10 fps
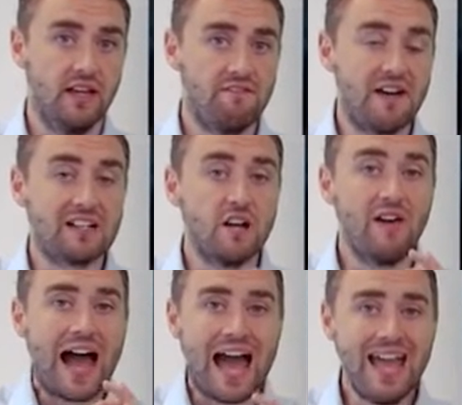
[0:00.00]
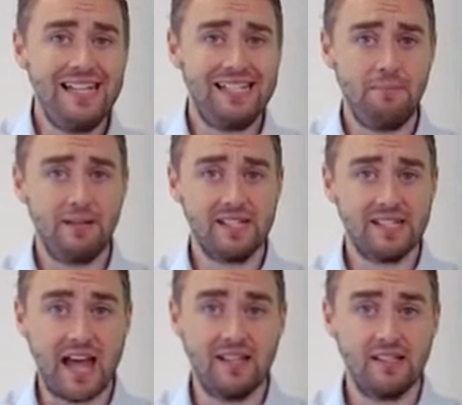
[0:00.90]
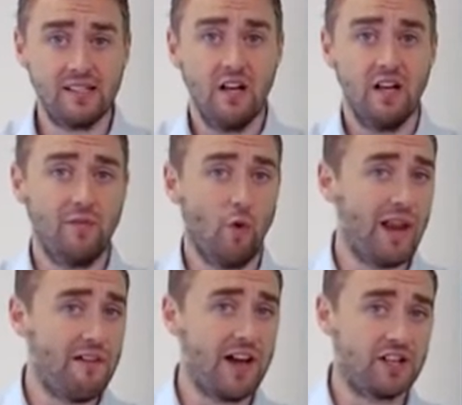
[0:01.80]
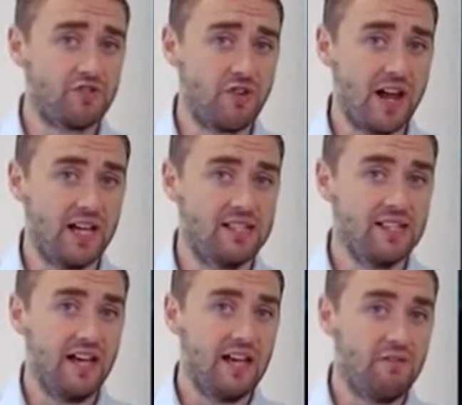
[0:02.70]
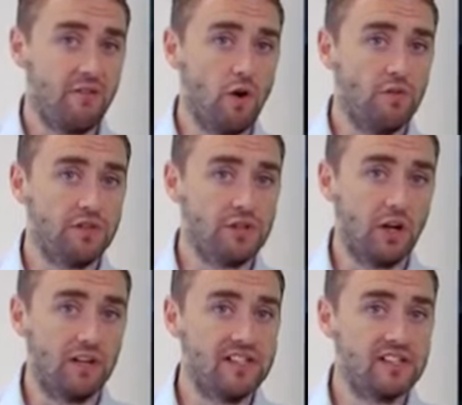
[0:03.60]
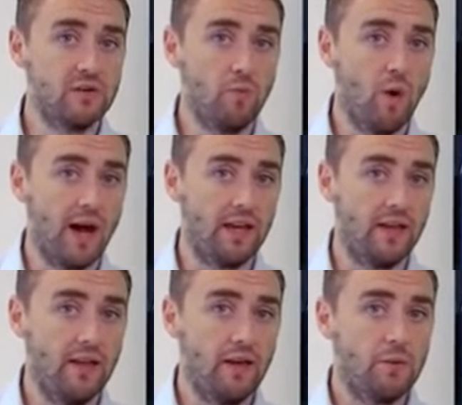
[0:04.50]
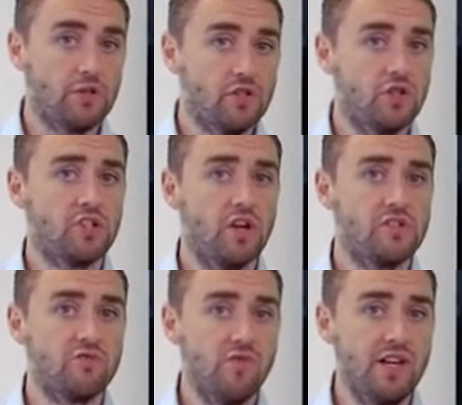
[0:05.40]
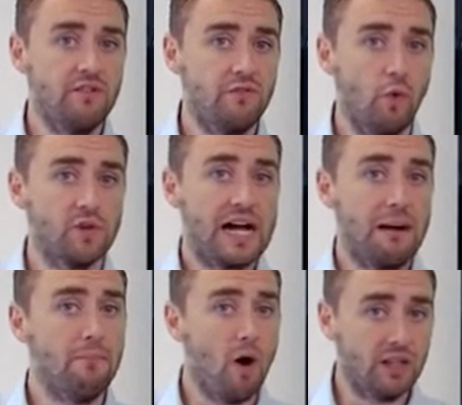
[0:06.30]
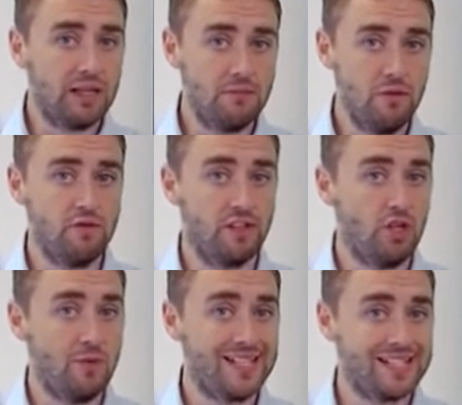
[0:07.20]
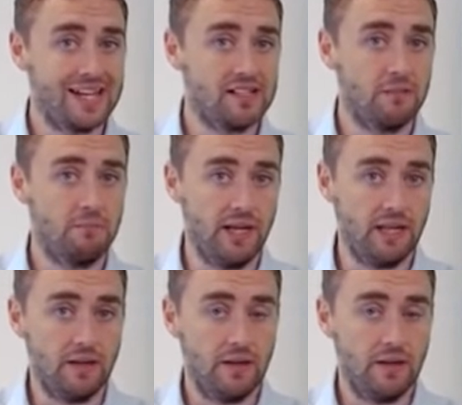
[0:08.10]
In fact, over 80% of all FX trades involve the dollar in some way, which just goes to reinforce how market moving US data can be.